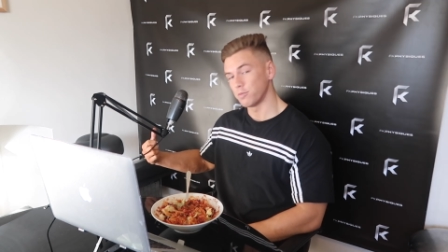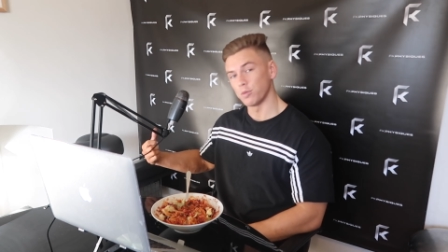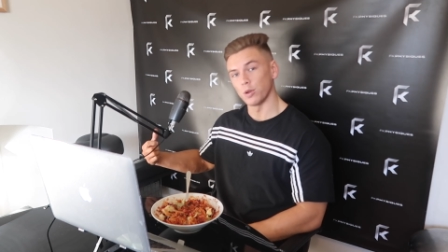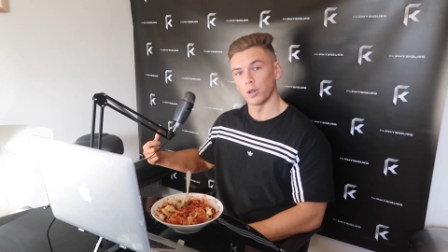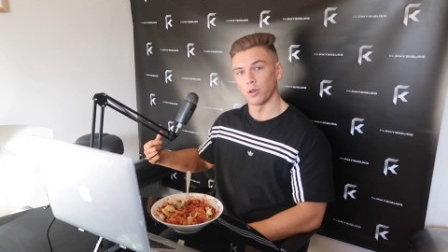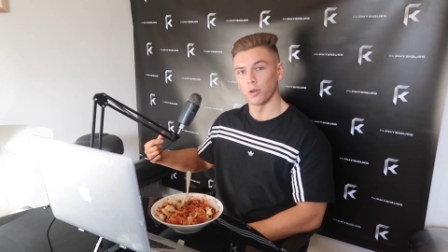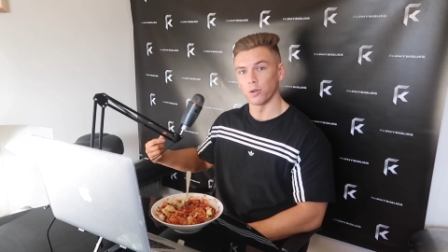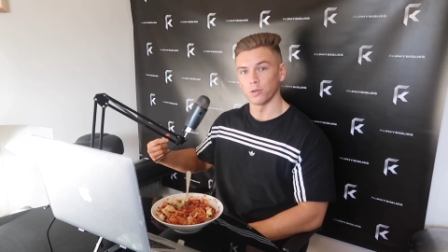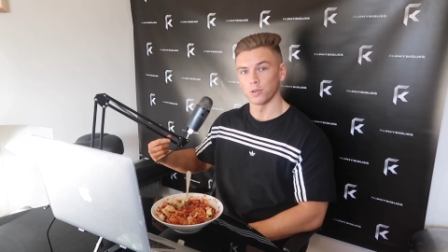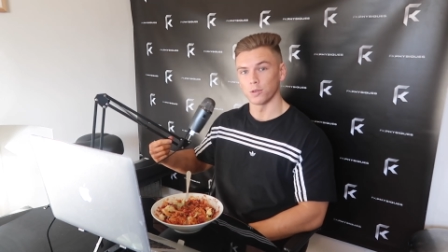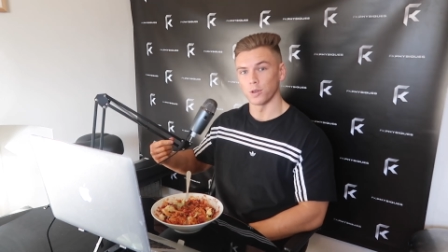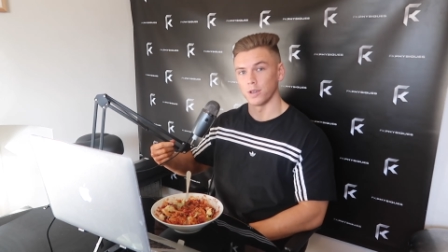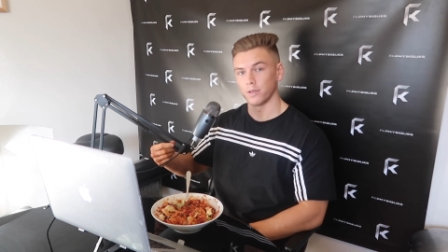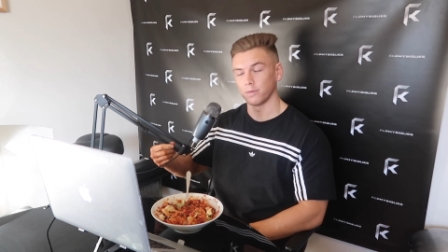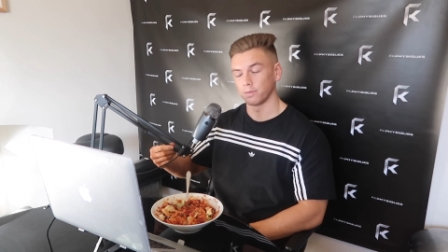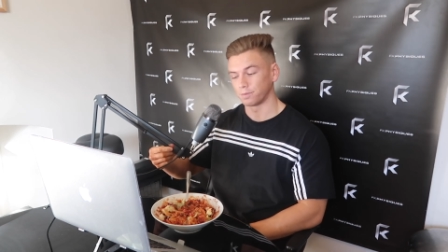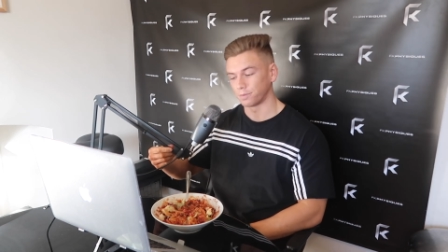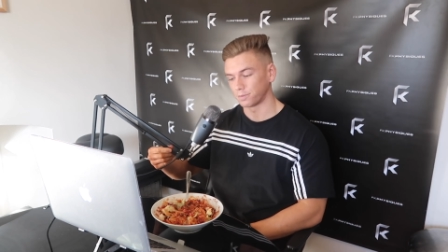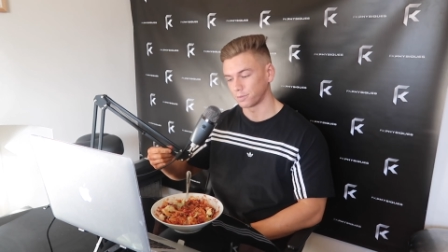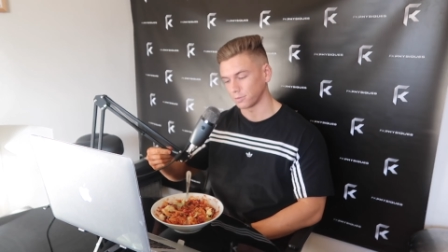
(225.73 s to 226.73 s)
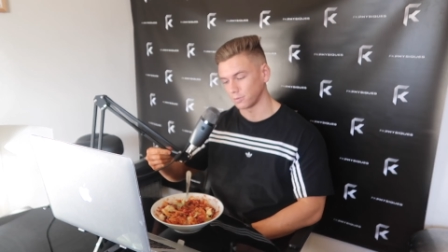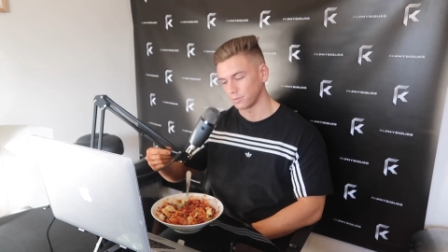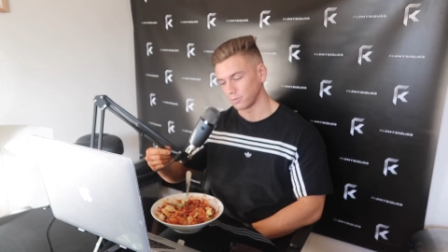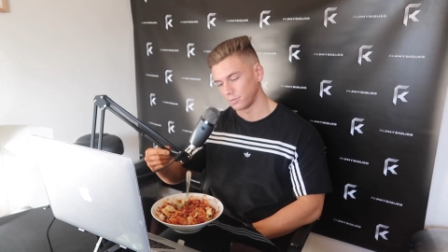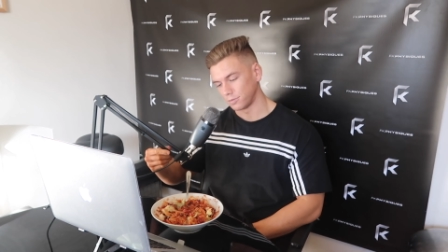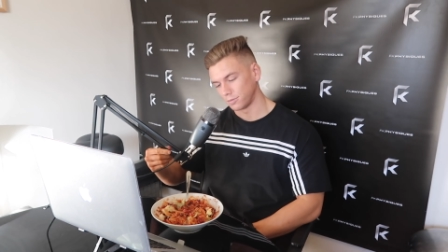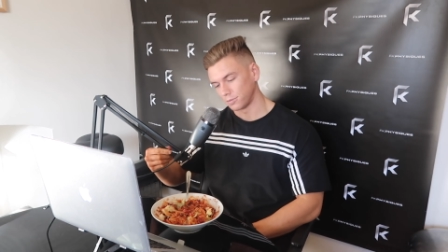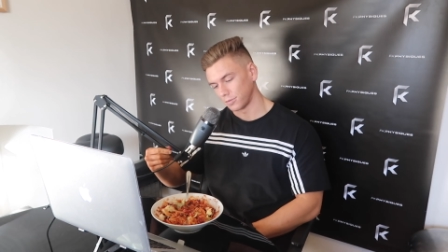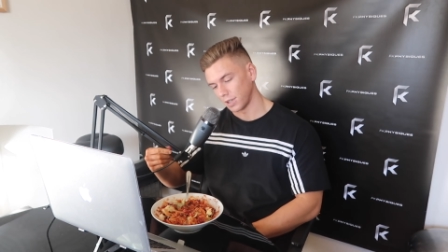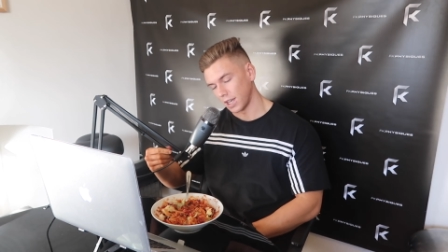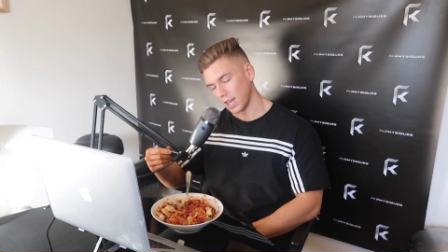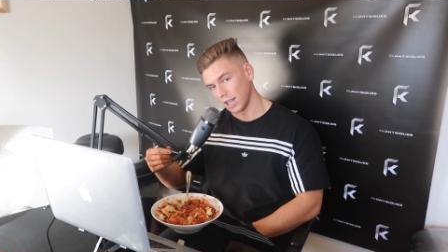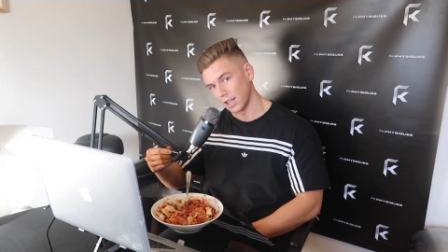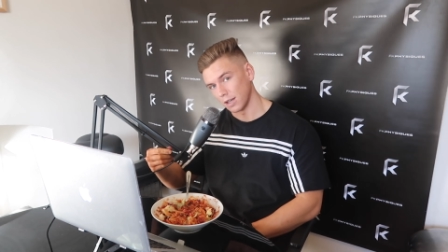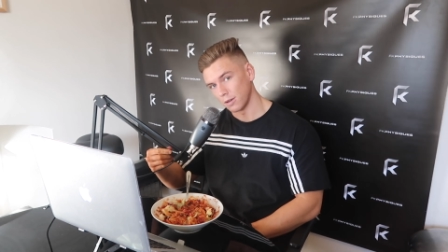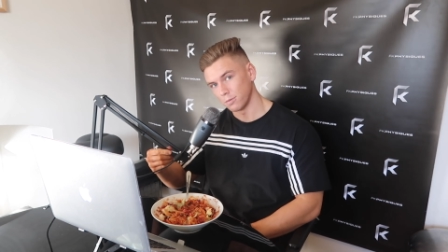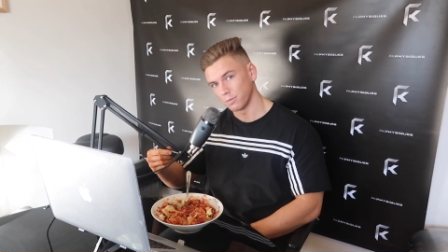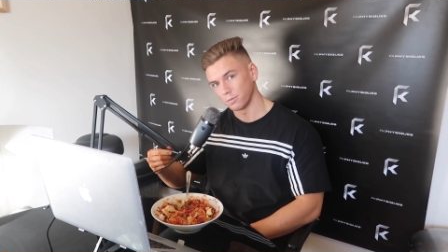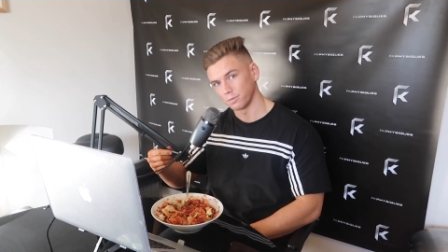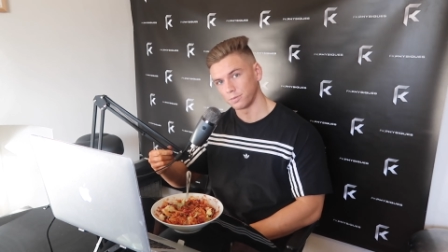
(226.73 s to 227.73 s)
pretty cool as
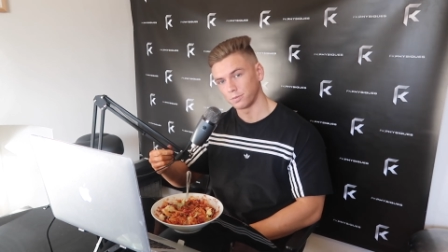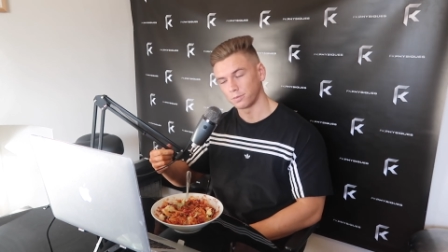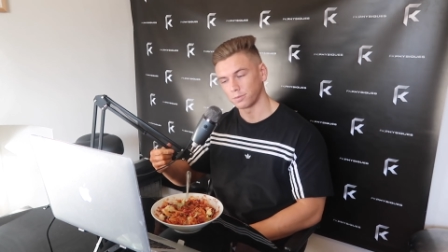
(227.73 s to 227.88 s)
well.